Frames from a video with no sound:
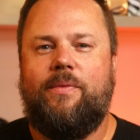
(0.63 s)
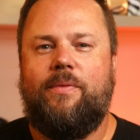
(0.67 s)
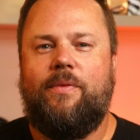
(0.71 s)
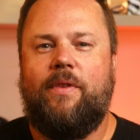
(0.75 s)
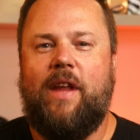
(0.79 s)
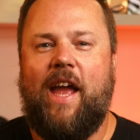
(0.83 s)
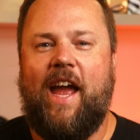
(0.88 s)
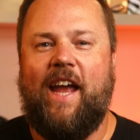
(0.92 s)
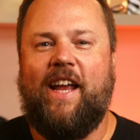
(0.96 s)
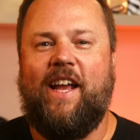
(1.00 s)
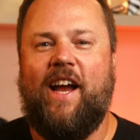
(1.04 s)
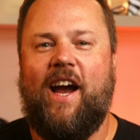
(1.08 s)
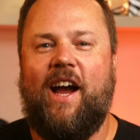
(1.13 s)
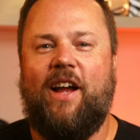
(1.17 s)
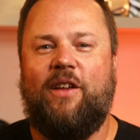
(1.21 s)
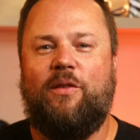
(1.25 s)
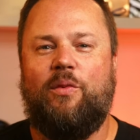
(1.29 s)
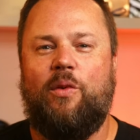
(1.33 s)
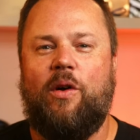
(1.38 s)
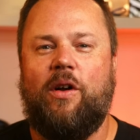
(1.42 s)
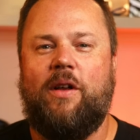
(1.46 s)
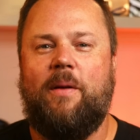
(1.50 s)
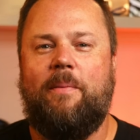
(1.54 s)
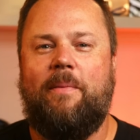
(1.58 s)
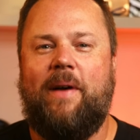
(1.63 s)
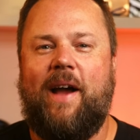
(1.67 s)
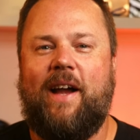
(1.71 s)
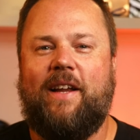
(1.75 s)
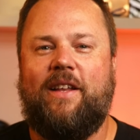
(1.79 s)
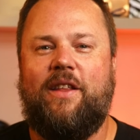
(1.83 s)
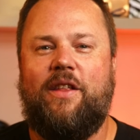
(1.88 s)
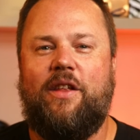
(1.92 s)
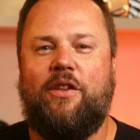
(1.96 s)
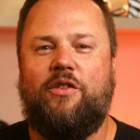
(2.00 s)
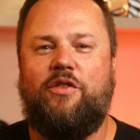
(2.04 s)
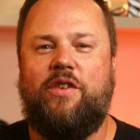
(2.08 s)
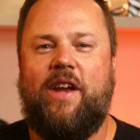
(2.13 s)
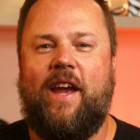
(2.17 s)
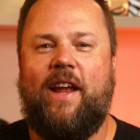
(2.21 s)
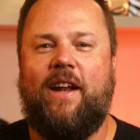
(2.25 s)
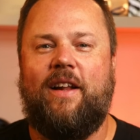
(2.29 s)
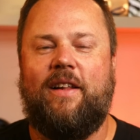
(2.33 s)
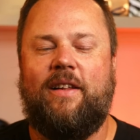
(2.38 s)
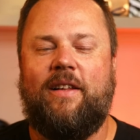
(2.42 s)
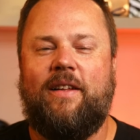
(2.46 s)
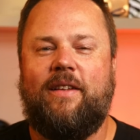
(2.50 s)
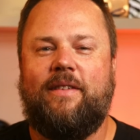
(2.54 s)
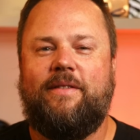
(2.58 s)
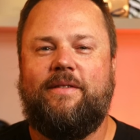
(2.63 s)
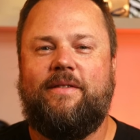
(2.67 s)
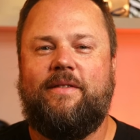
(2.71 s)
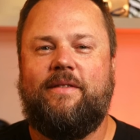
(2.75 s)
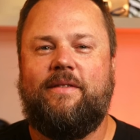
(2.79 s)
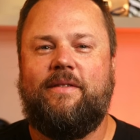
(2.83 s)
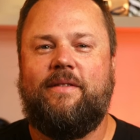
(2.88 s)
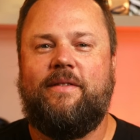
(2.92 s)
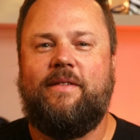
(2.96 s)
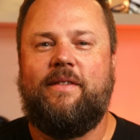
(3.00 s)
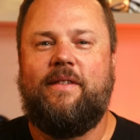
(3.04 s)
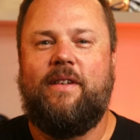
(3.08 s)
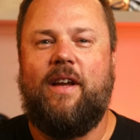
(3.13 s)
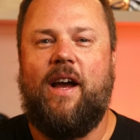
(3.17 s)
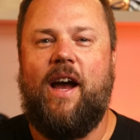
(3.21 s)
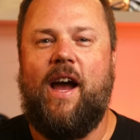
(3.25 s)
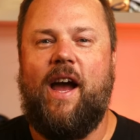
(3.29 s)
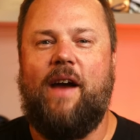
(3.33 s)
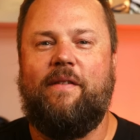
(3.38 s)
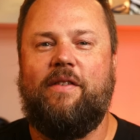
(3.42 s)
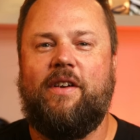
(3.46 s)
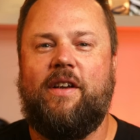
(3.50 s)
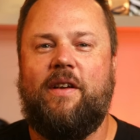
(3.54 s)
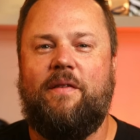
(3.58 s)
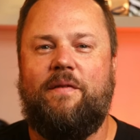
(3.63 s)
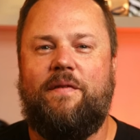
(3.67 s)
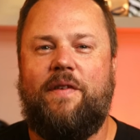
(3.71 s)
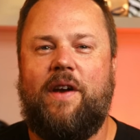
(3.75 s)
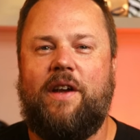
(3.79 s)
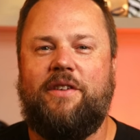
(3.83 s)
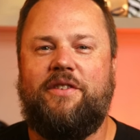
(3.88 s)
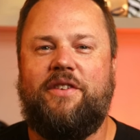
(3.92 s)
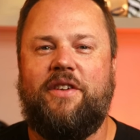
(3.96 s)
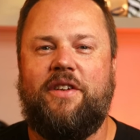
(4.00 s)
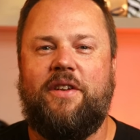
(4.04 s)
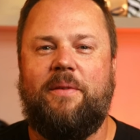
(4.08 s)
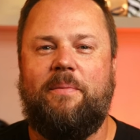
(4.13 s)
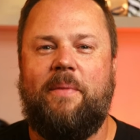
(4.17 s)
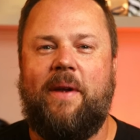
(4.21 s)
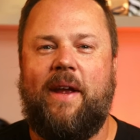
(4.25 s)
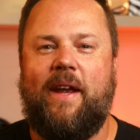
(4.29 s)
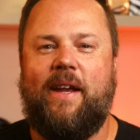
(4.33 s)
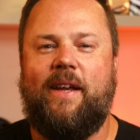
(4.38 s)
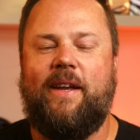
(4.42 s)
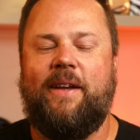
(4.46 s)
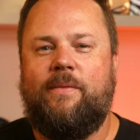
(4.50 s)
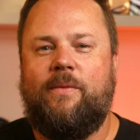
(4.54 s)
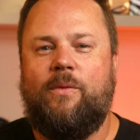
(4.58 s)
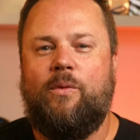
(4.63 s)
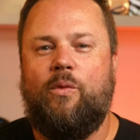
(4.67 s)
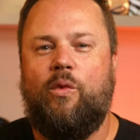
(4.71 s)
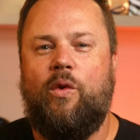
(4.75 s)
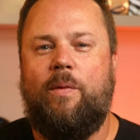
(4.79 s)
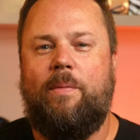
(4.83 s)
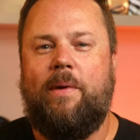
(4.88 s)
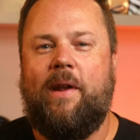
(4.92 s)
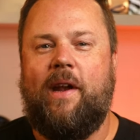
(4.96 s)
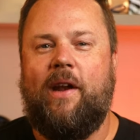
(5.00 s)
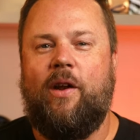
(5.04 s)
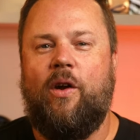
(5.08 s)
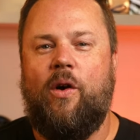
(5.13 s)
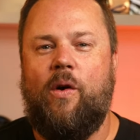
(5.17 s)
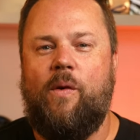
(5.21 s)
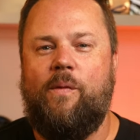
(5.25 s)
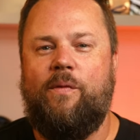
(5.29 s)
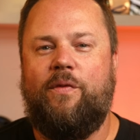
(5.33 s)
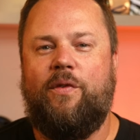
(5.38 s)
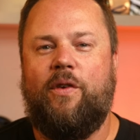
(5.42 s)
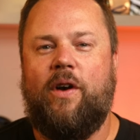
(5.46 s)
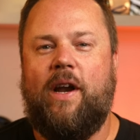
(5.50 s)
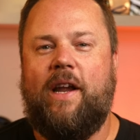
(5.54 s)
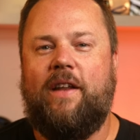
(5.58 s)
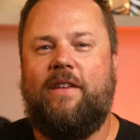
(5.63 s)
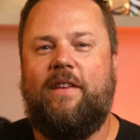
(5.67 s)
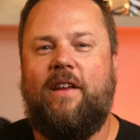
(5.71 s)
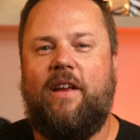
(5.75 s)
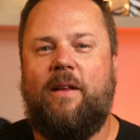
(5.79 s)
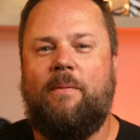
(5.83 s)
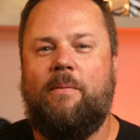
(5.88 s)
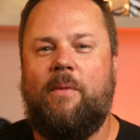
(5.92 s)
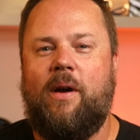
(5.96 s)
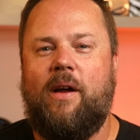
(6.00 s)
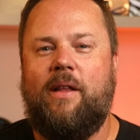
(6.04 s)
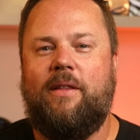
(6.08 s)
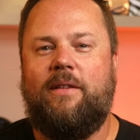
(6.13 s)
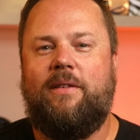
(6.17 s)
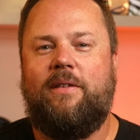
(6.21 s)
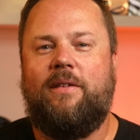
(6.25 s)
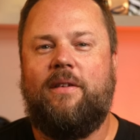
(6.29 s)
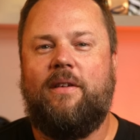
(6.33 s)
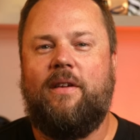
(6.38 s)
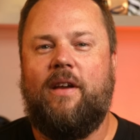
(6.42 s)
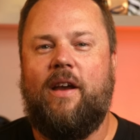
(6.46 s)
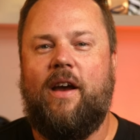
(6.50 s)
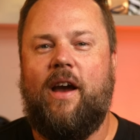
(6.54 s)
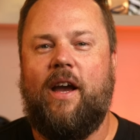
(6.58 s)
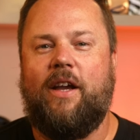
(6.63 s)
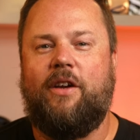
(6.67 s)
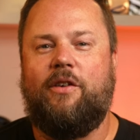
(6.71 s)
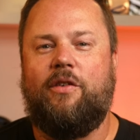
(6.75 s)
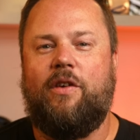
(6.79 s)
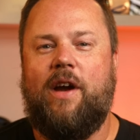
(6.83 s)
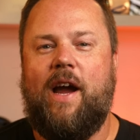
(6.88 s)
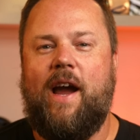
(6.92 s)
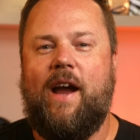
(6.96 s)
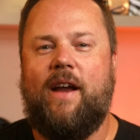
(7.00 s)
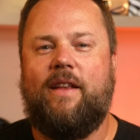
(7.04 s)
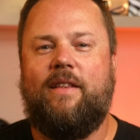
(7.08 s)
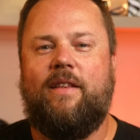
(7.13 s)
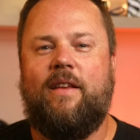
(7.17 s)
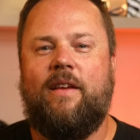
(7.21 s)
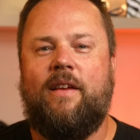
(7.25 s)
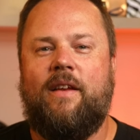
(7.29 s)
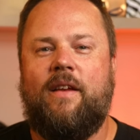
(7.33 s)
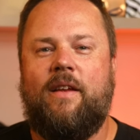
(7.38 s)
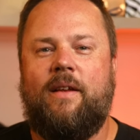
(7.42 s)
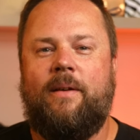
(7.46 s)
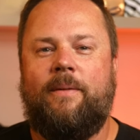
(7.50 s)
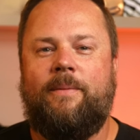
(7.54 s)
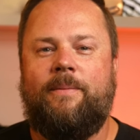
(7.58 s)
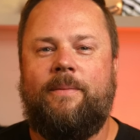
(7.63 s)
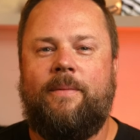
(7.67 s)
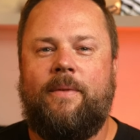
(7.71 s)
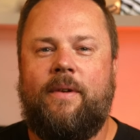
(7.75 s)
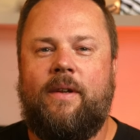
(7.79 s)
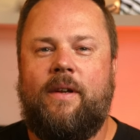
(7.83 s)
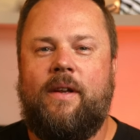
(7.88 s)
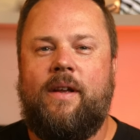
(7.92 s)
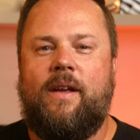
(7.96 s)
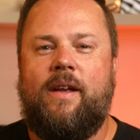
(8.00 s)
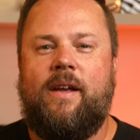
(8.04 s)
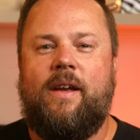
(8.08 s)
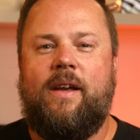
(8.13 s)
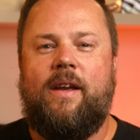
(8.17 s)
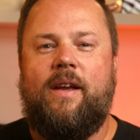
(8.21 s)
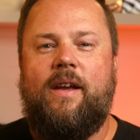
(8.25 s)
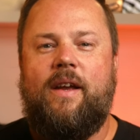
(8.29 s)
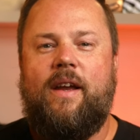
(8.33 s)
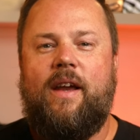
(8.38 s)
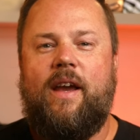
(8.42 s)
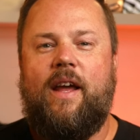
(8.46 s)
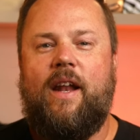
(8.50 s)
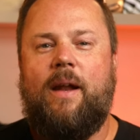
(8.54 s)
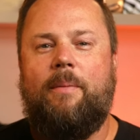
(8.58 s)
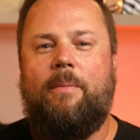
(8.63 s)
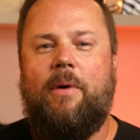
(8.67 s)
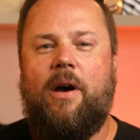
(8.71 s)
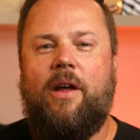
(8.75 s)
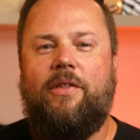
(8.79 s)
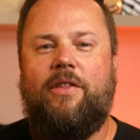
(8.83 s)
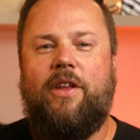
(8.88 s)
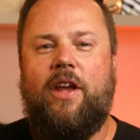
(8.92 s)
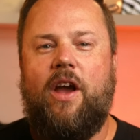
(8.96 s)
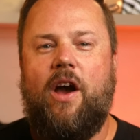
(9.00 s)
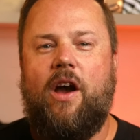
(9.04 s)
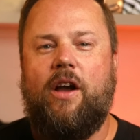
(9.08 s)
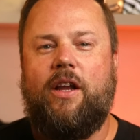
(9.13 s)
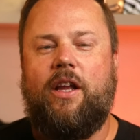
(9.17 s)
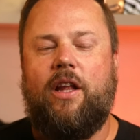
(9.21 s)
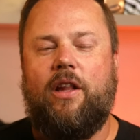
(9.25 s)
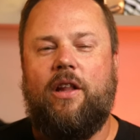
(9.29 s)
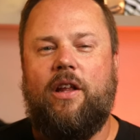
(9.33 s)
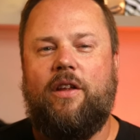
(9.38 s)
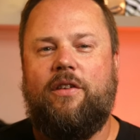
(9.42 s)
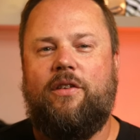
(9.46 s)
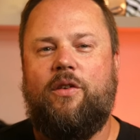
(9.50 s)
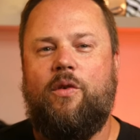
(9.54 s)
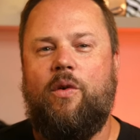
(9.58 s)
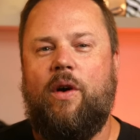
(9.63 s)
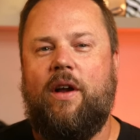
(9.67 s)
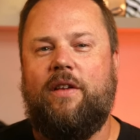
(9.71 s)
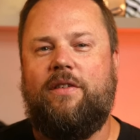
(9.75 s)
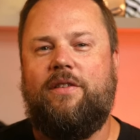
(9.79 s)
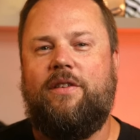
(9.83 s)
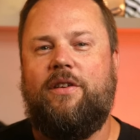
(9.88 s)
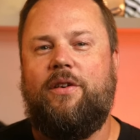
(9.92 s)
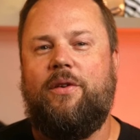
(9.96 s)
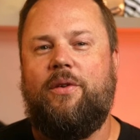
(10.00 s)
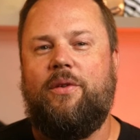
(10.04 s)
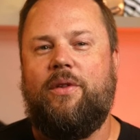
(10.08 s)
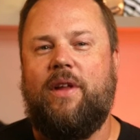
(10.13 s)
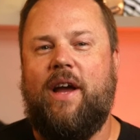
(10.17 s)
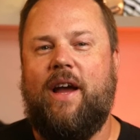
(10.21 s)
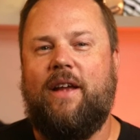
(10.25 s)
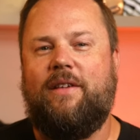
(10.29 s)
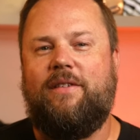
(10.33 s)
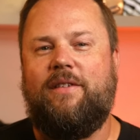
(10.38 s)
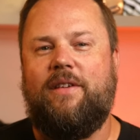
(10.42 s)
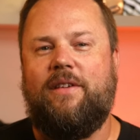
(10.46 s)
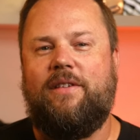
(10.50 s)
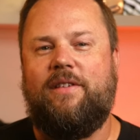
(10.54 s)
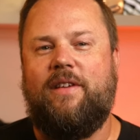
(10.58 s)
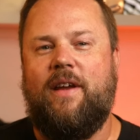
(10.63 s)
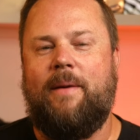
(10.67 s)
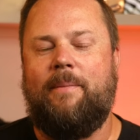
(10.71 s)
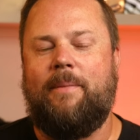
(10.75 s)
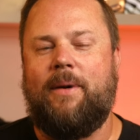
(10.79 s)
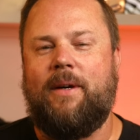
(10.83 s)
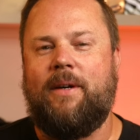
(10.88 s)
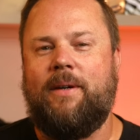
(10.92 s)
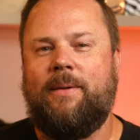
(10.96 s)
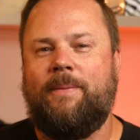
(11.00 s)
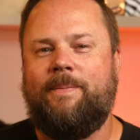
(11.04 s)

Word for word: Hey guys, welcome back to the channel. I have a confession to make. We've been at home for 18 months. I cracked and I bought the Oculus Quest 2 last December.